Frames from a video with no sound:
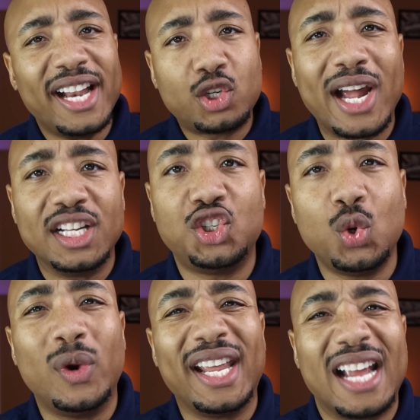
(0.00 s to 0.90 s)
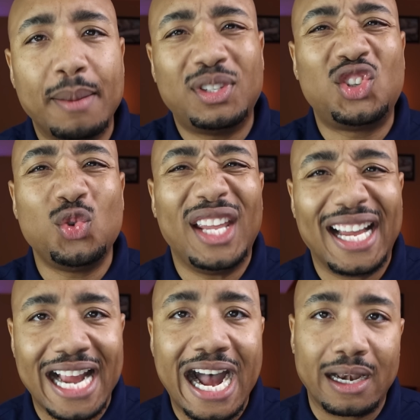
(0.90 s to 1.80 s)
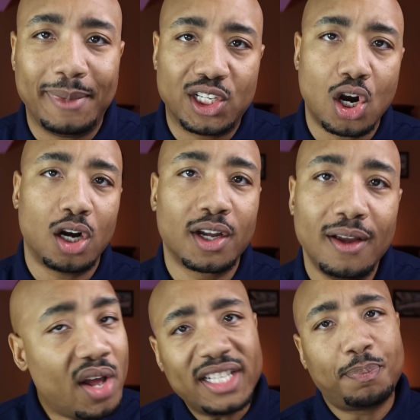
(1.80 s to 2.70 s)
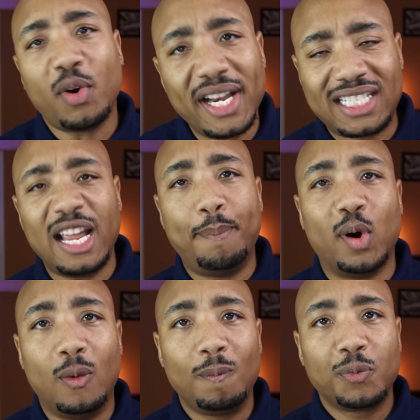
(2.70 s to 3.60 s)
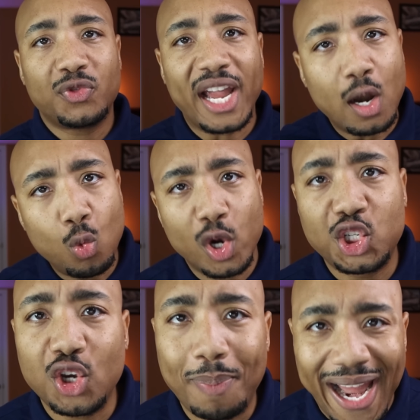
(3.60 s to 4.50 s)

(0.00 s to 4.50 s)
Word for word: are they trying to do when it comes to the economy talk? Well, it's pretty simple. They don't want you to